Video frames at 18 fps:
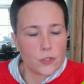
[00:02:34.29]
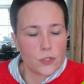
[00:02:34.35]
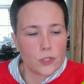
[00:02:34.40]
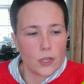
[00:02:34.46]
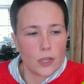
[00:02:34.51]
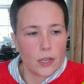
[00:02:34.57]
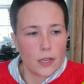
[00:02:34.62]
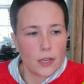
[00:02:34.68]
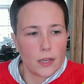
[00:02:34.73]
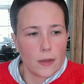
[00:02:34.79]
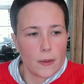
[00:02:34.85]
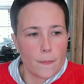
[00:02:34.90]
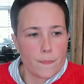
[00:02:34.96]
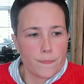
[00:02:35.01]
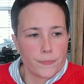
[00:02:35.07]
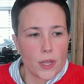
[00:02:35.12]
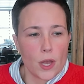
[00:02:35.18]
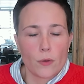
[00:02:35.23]

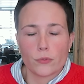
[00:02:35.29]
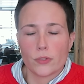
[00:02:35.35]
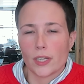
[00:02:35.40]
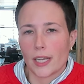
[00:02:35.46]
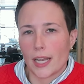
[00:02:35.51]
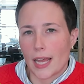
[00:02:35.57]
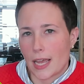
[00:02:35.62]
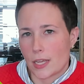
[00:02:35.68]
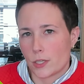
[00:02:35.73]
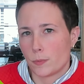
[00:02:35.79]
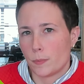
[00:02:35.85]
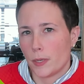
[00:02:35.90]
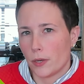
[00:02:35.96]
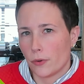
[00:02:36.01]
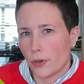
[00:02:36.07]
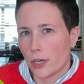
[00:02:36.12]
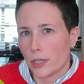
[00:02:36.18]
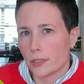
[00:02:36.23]
of the last
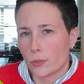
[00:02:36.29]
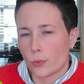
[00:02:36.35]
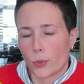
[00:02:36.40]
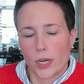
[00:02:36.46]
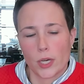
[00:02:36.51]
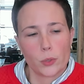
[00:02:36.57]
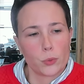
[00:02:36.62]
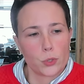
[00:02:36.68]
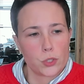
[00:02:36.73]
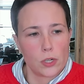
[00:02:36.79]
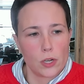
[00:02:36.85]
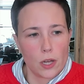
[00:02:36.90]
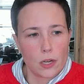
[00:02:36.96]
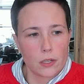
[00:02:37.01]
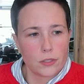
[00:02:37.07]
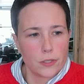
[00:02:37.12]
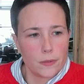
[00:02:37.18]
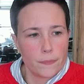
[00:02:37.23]
period when it was locked.